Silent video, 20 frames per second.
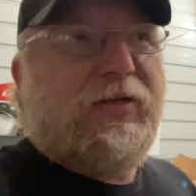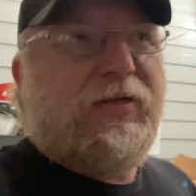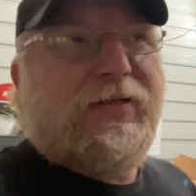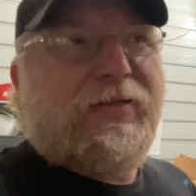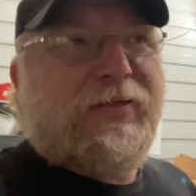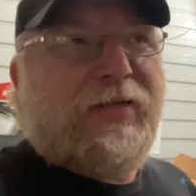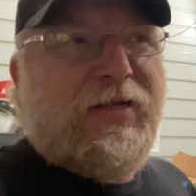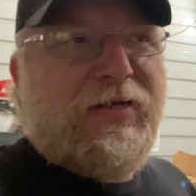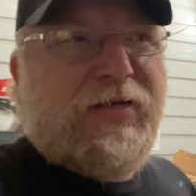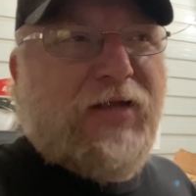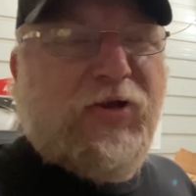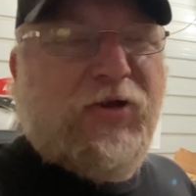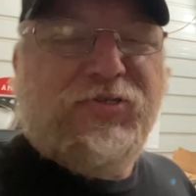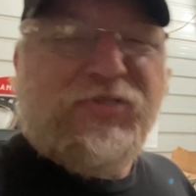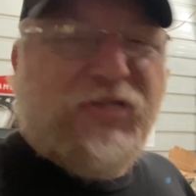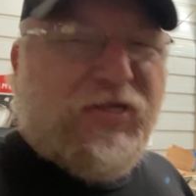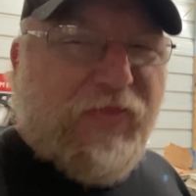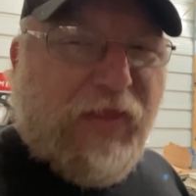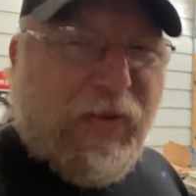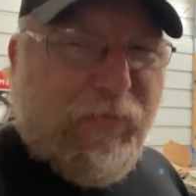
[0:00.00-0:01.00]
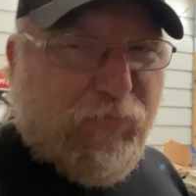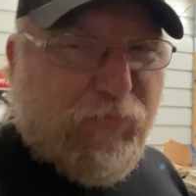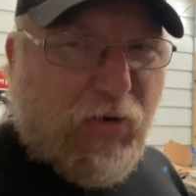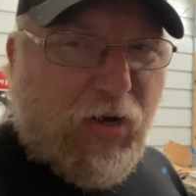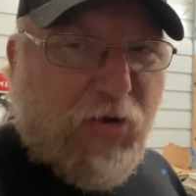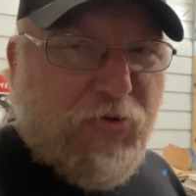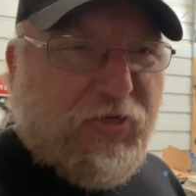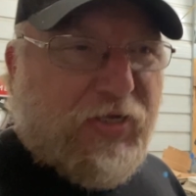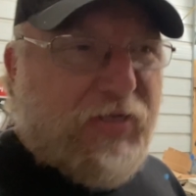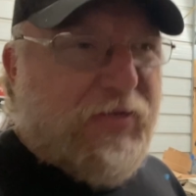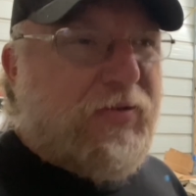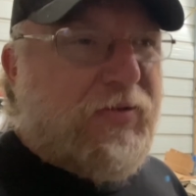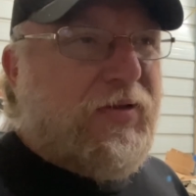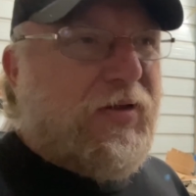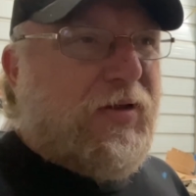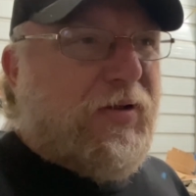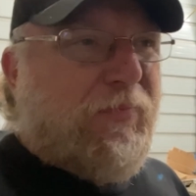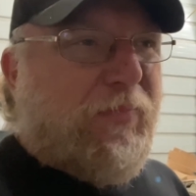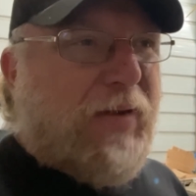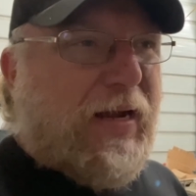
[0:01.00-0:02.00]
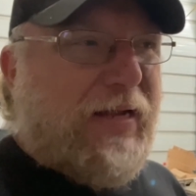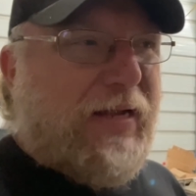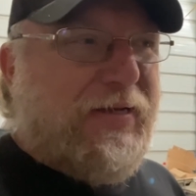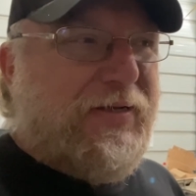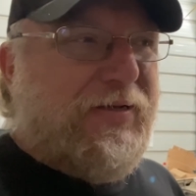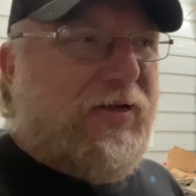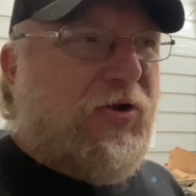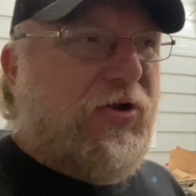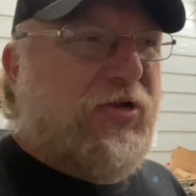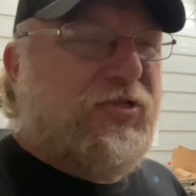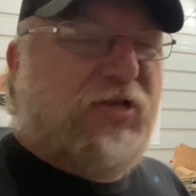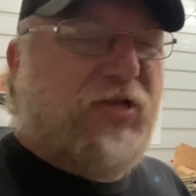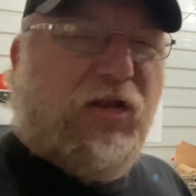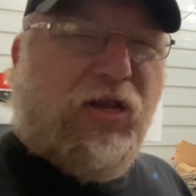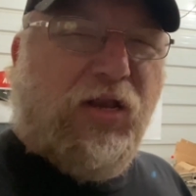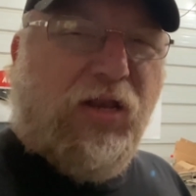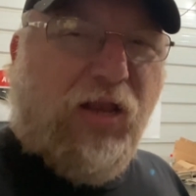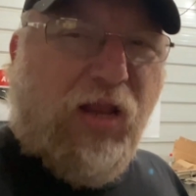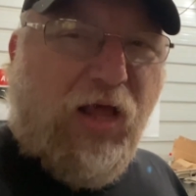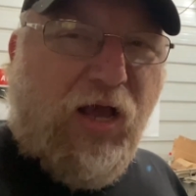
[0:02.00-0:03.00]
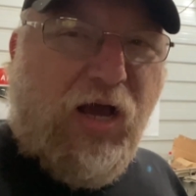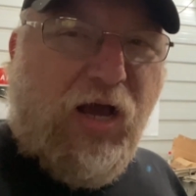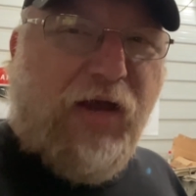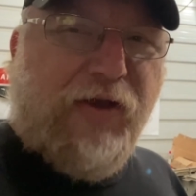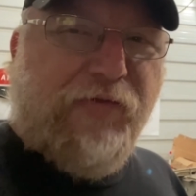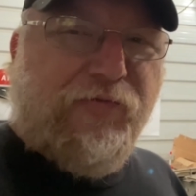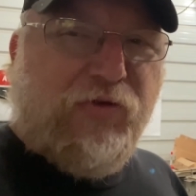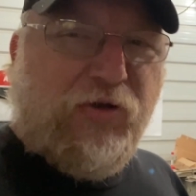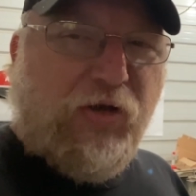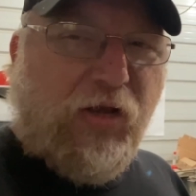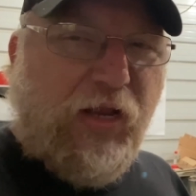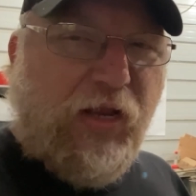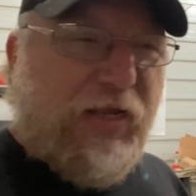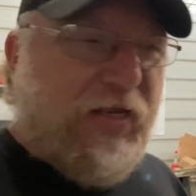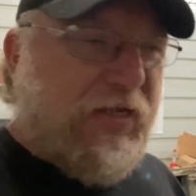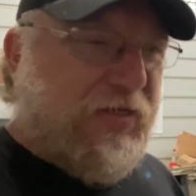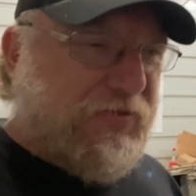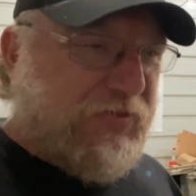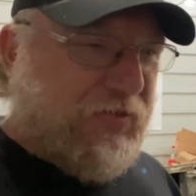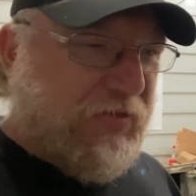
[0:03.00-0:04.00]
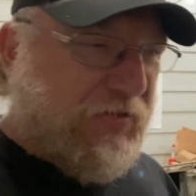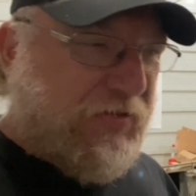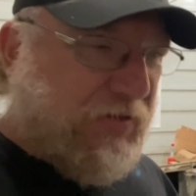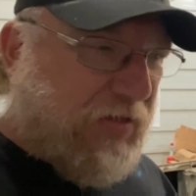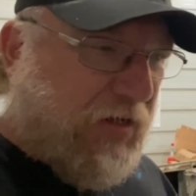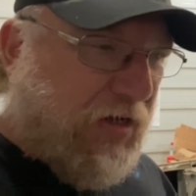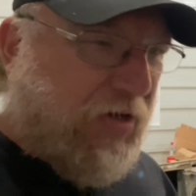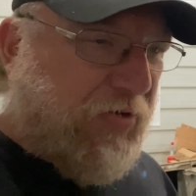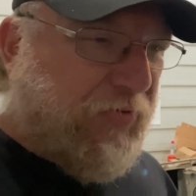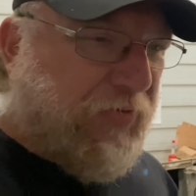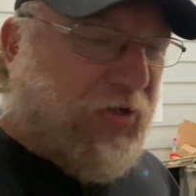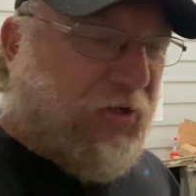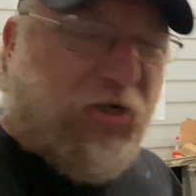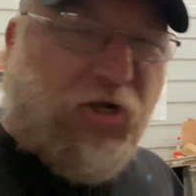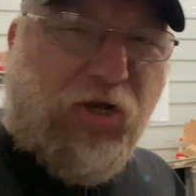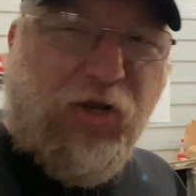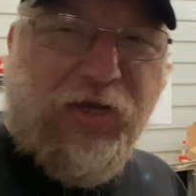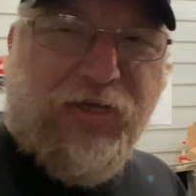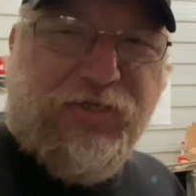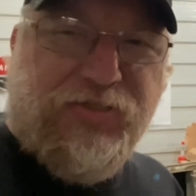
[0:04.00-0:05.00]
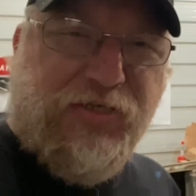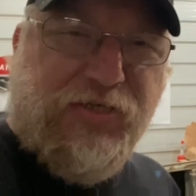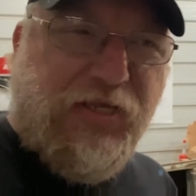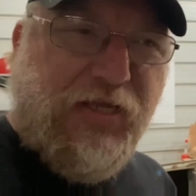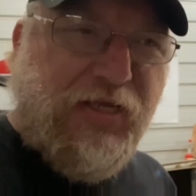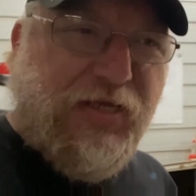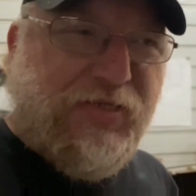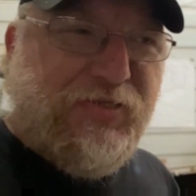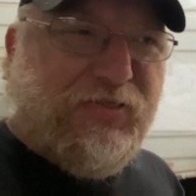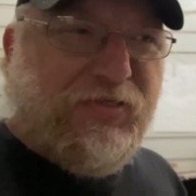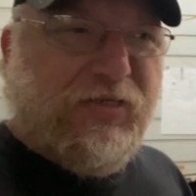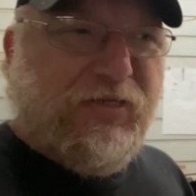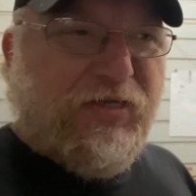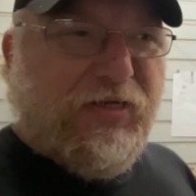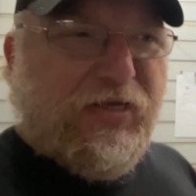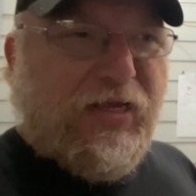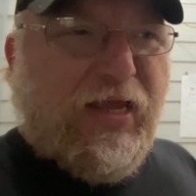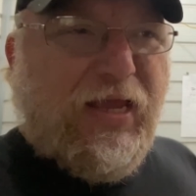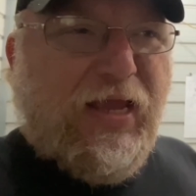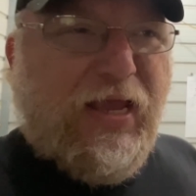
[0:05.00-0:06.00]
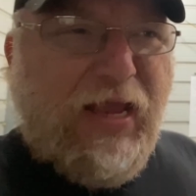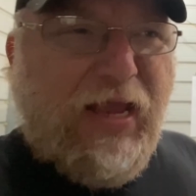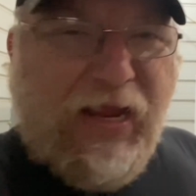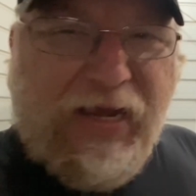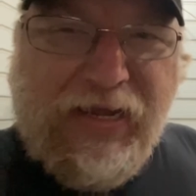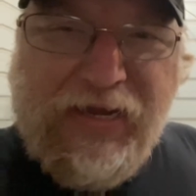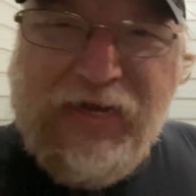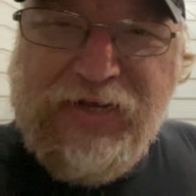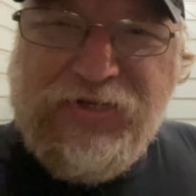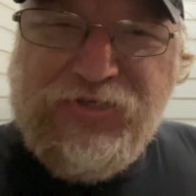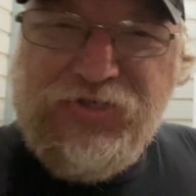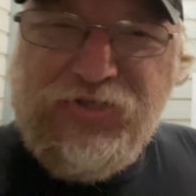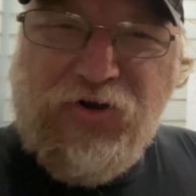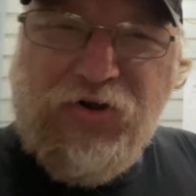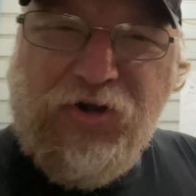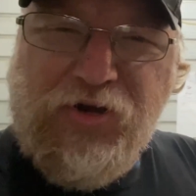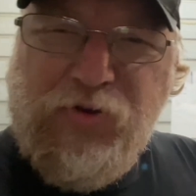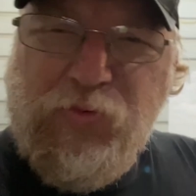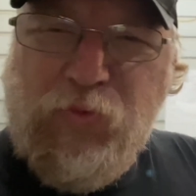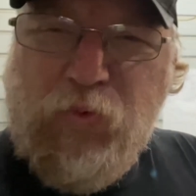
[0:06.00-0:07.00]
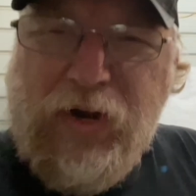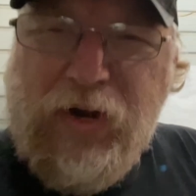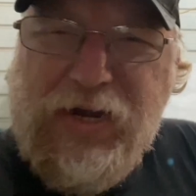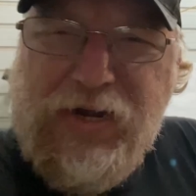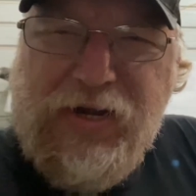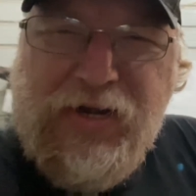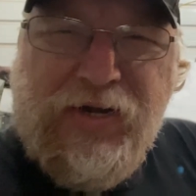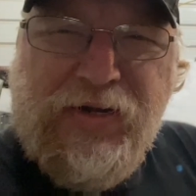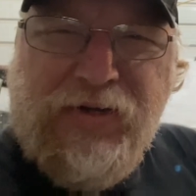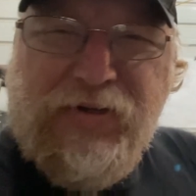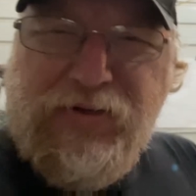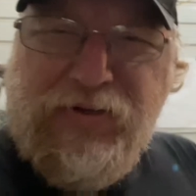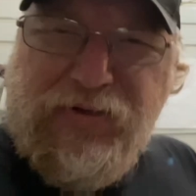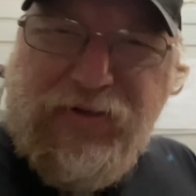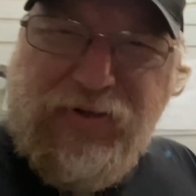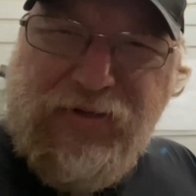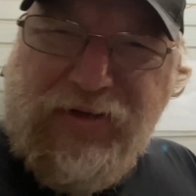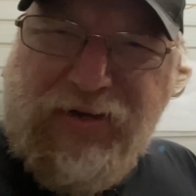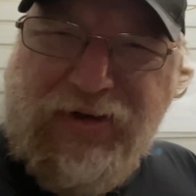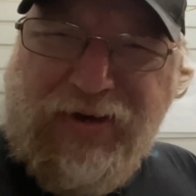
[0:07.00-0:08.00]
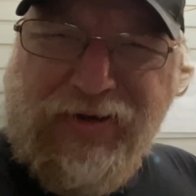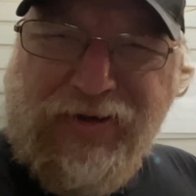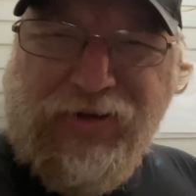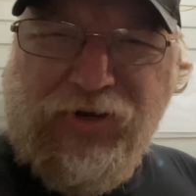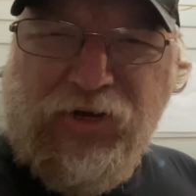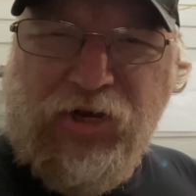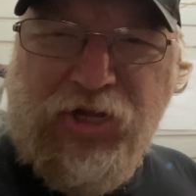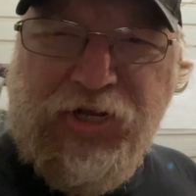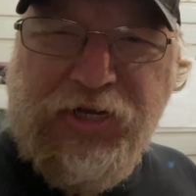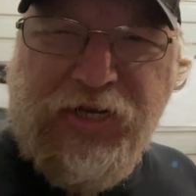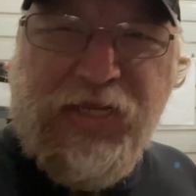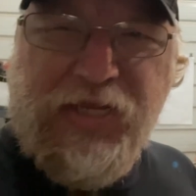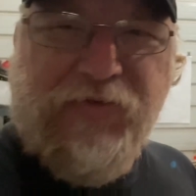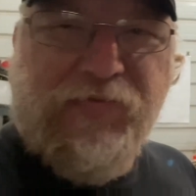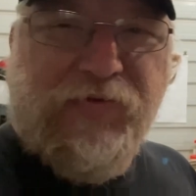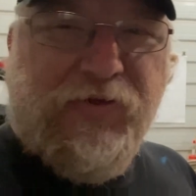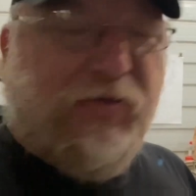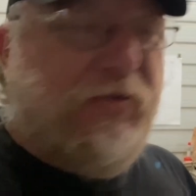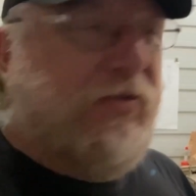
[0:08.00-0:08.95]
Didn't notice anything broken, but I did notice a lot of glazing on the clutch disc, and it had started to wear a little uneven.